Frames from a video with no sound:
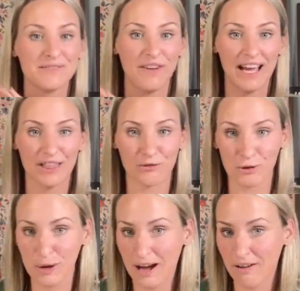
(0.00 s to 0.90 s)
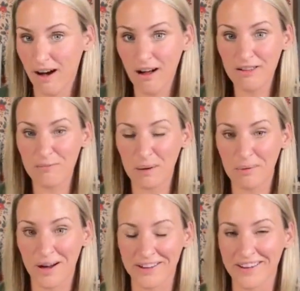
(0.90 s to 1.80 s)
faith throughout all of my
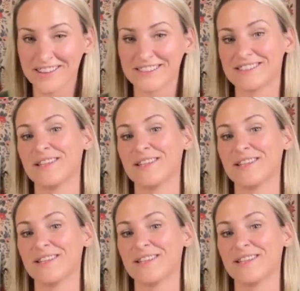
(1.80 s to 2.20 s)
products.